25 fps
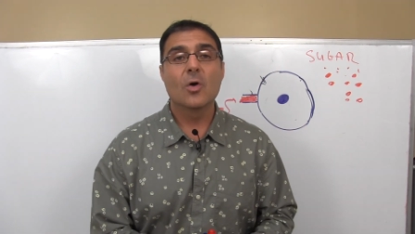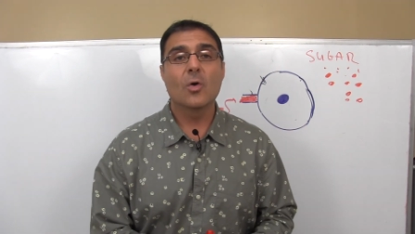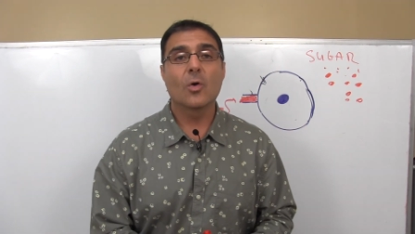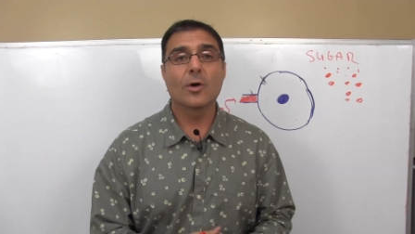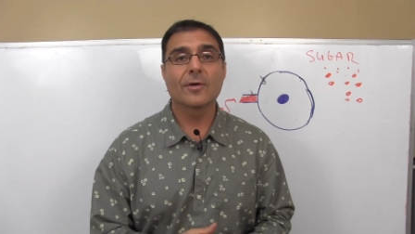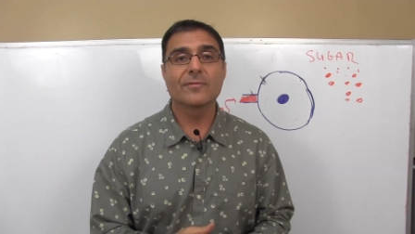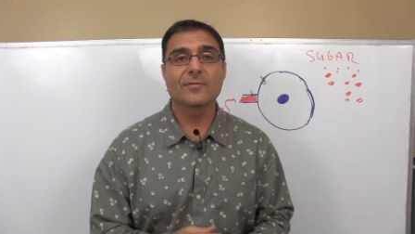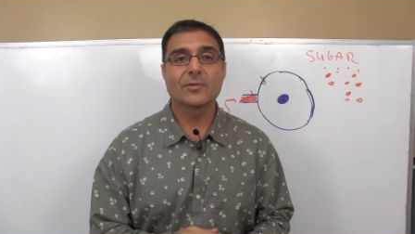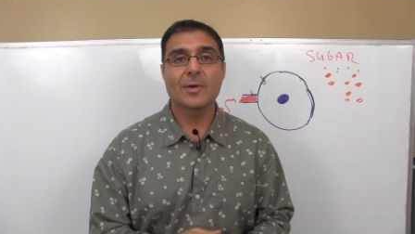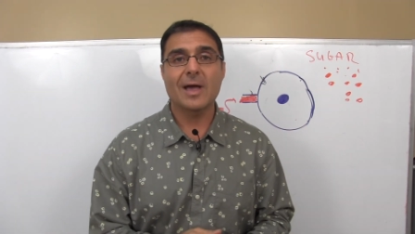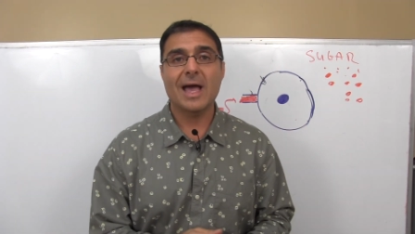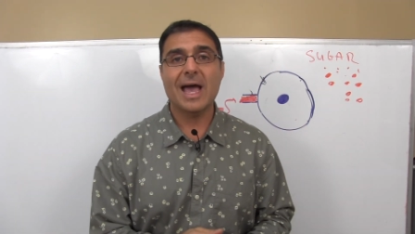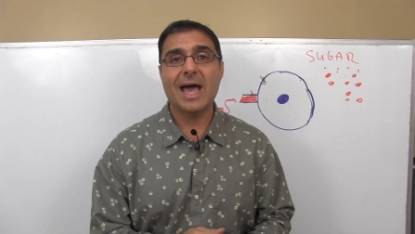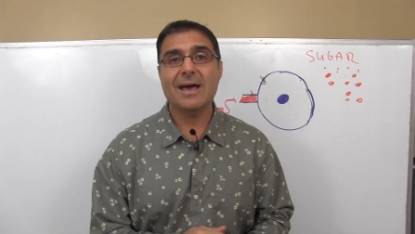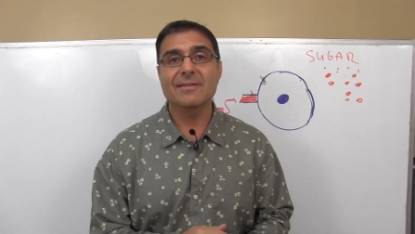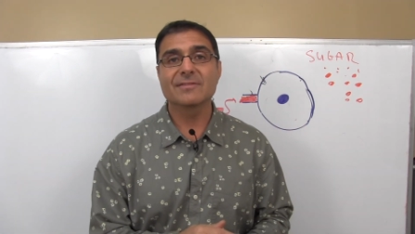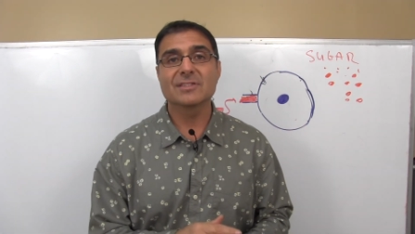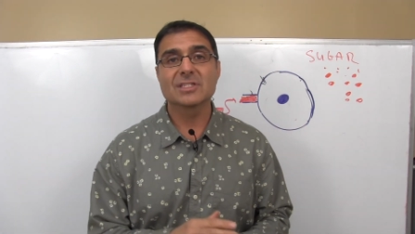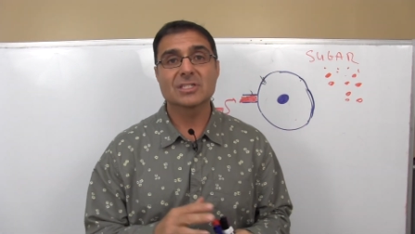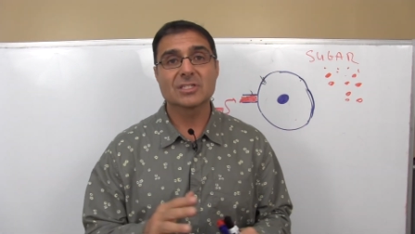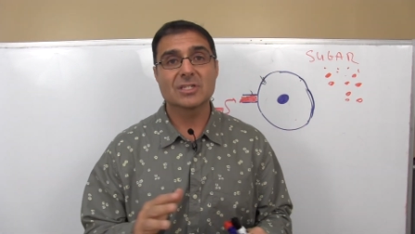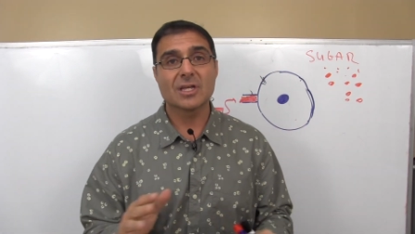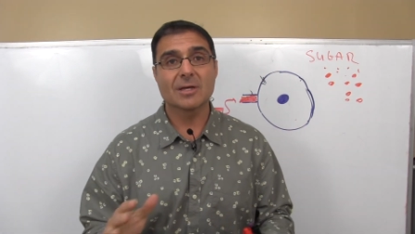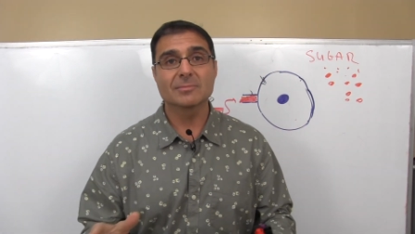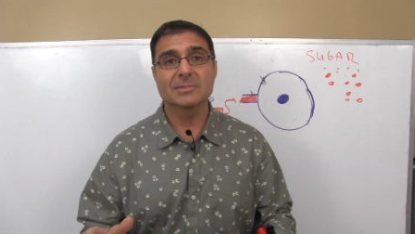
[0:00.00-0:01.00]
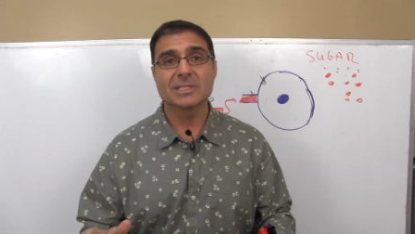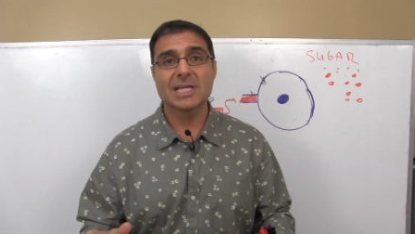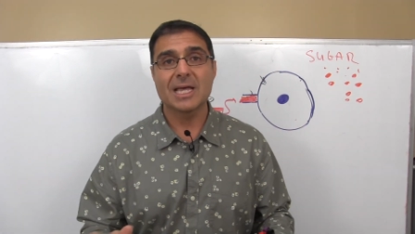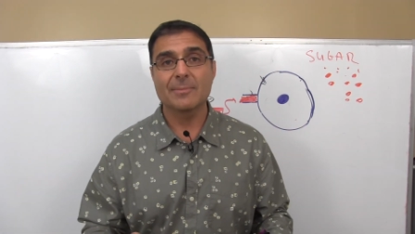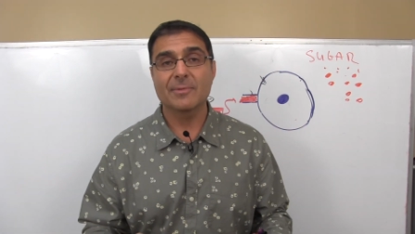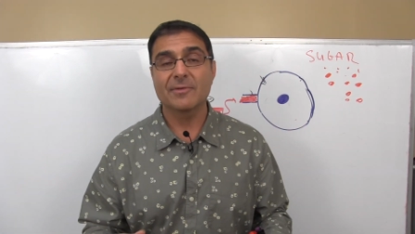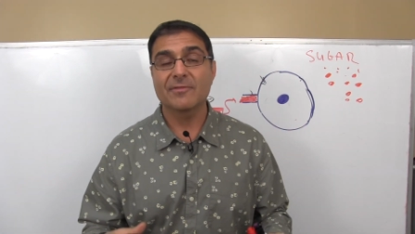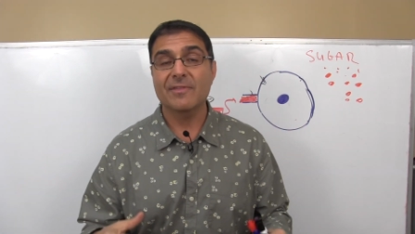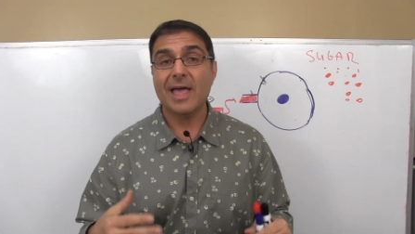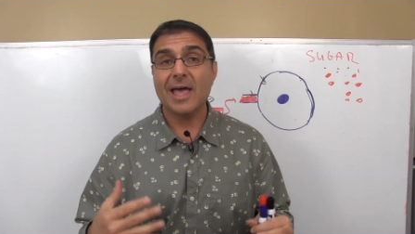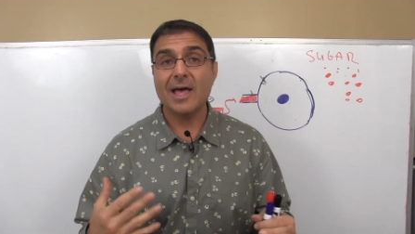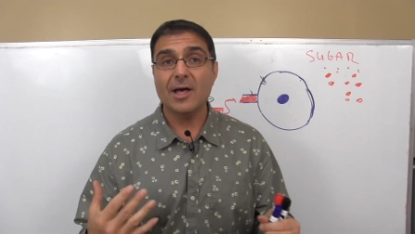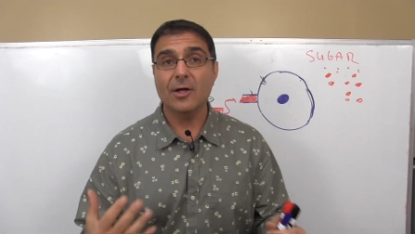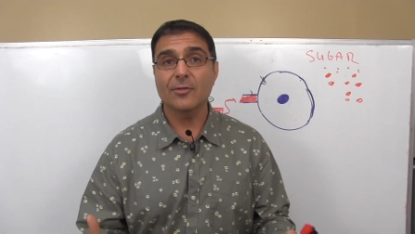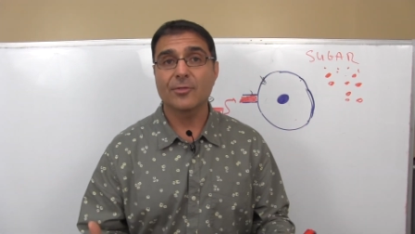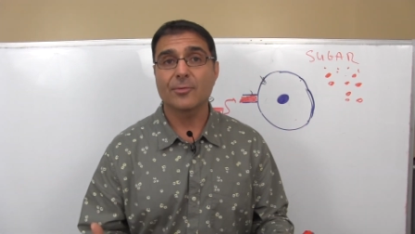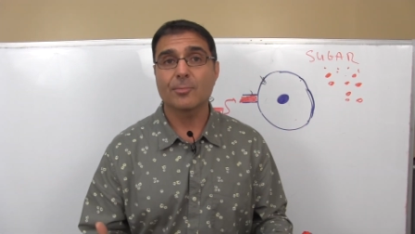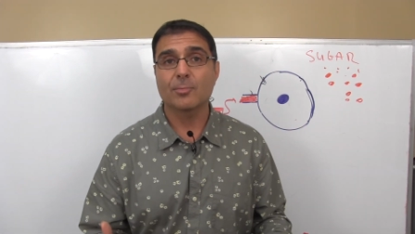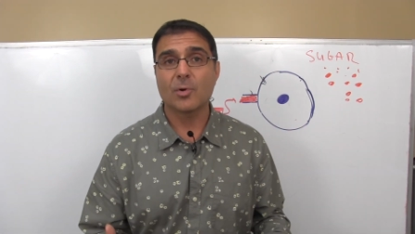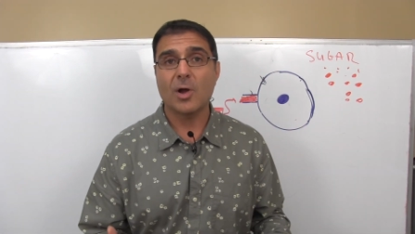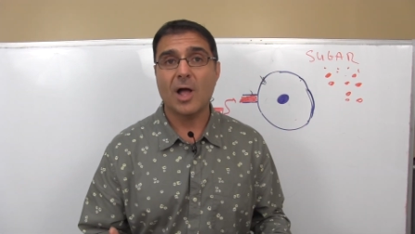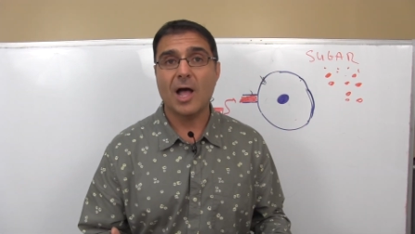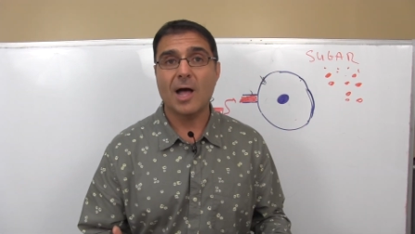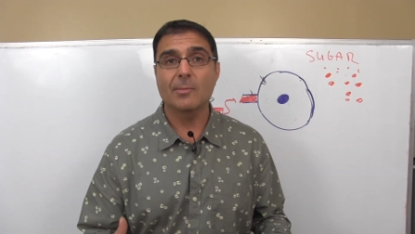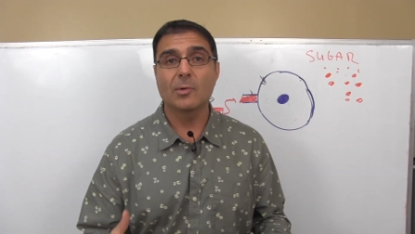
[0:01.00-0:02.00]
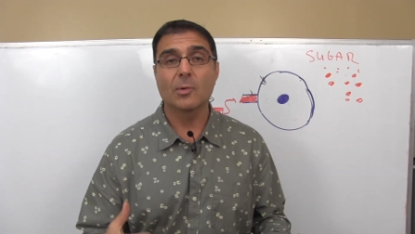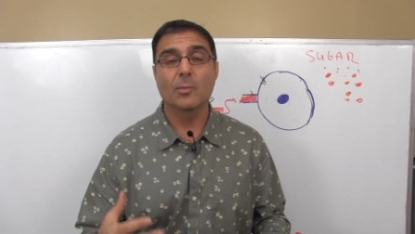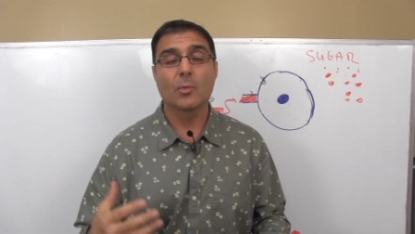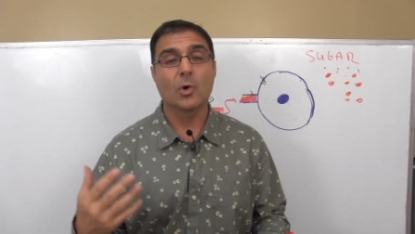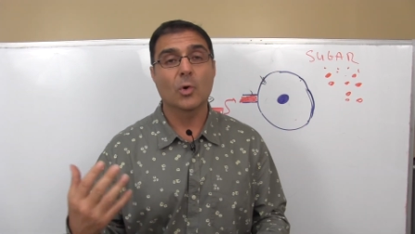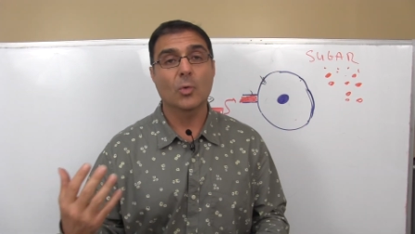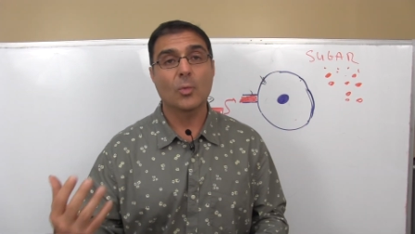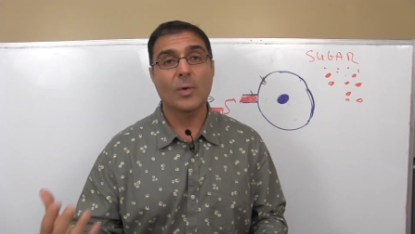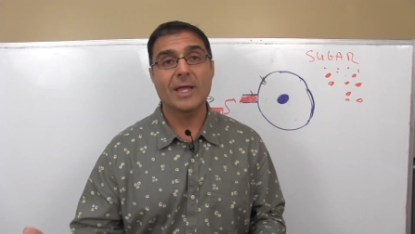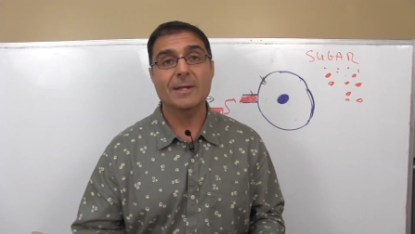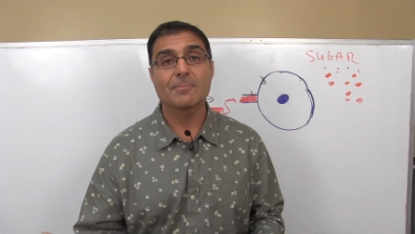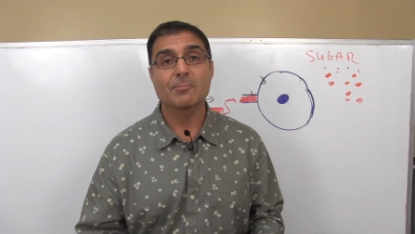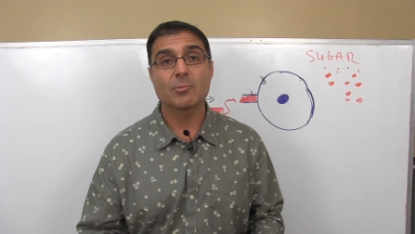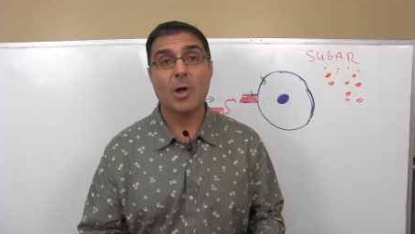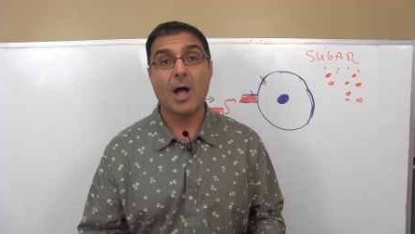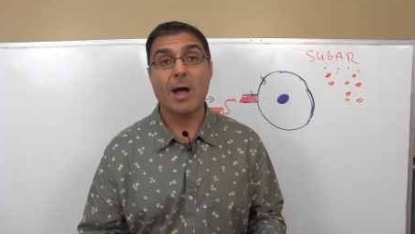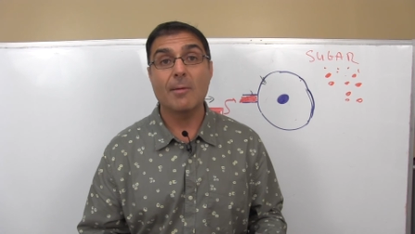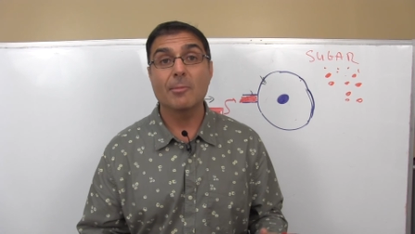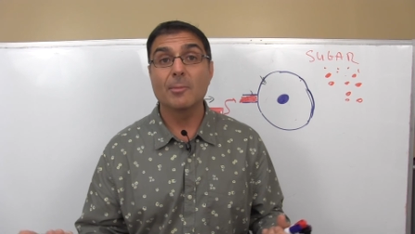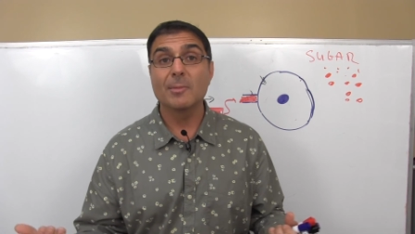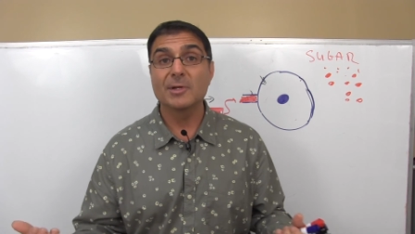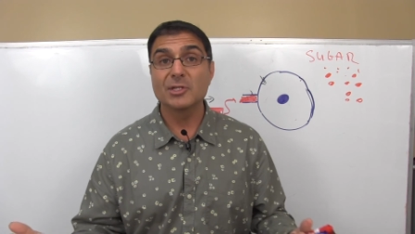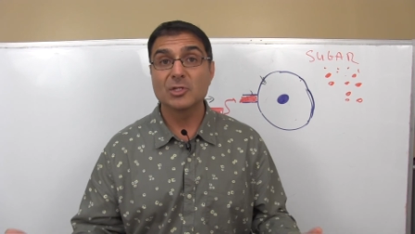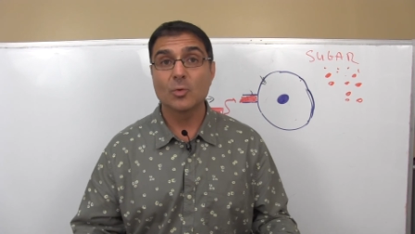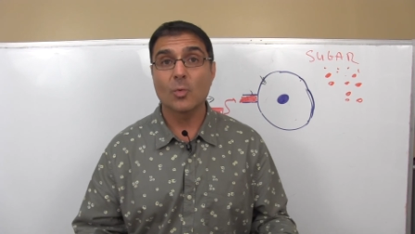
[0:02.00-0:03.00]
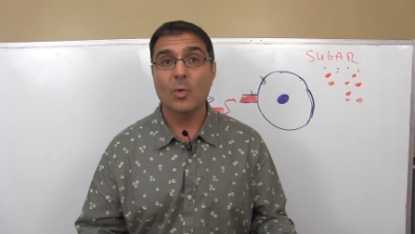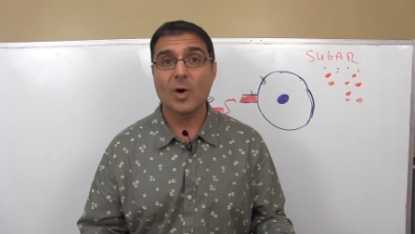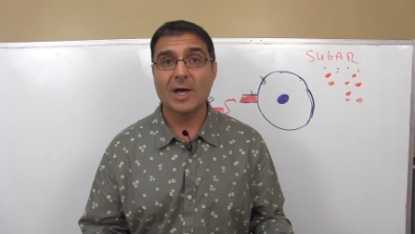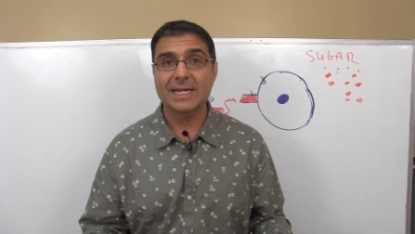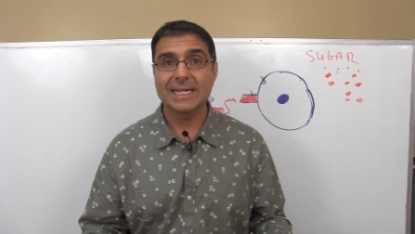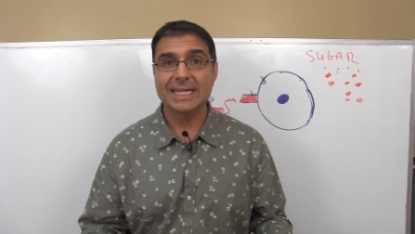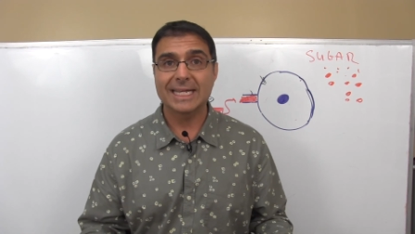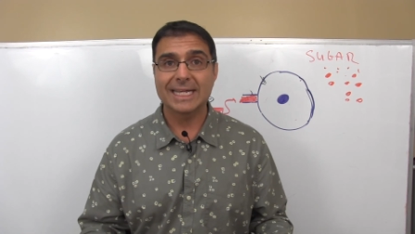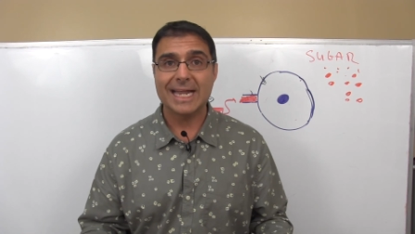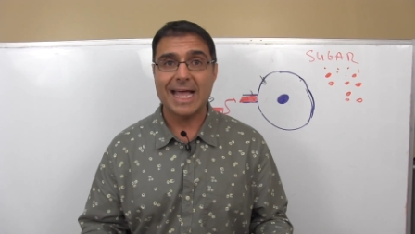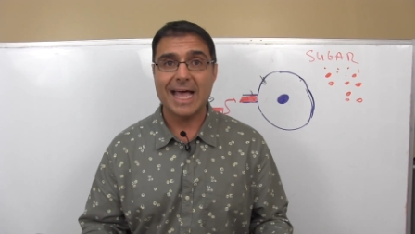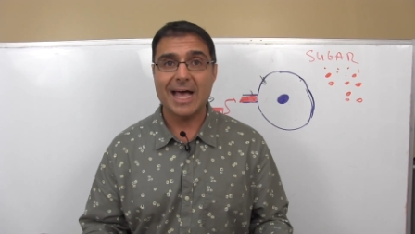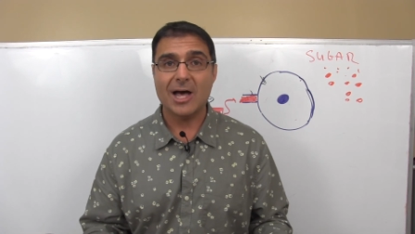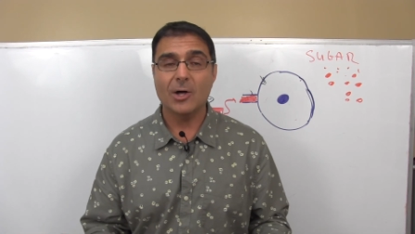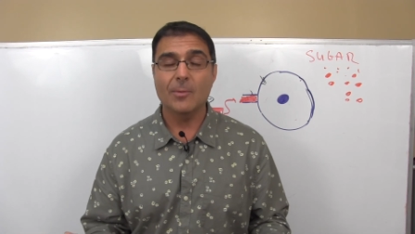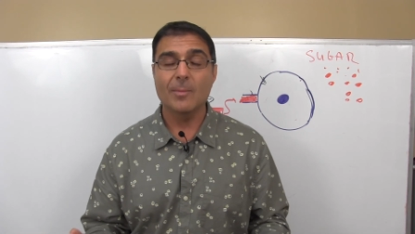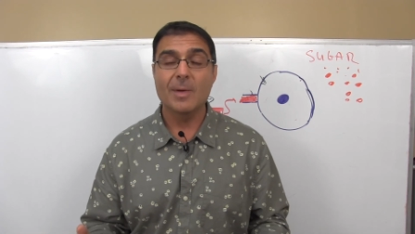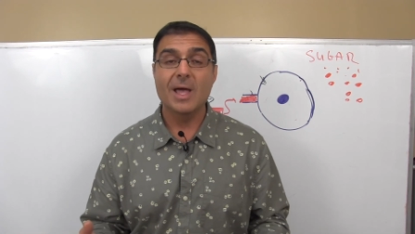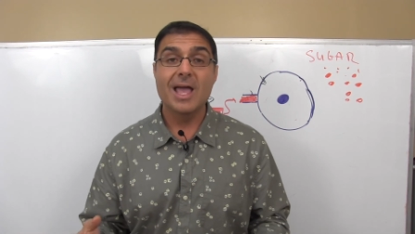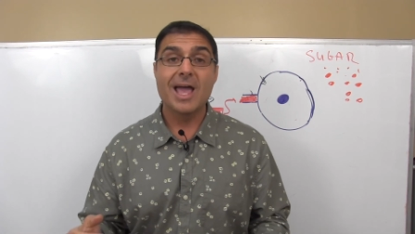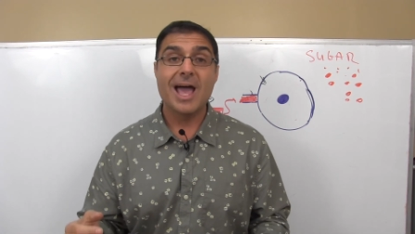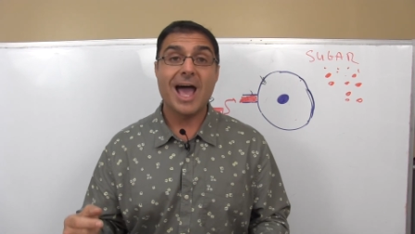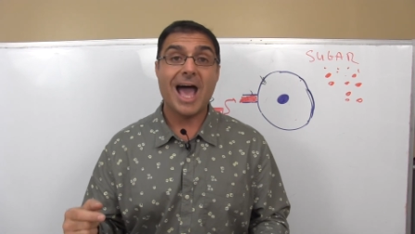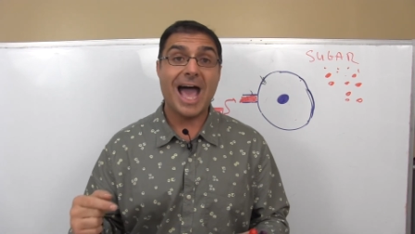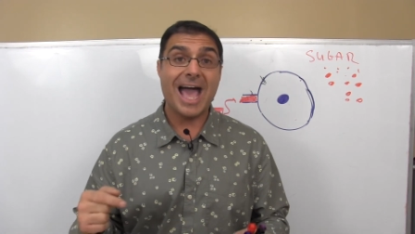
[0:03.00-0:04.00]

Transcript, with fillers: or if you have some type of health problem or weight problem and you want to get help,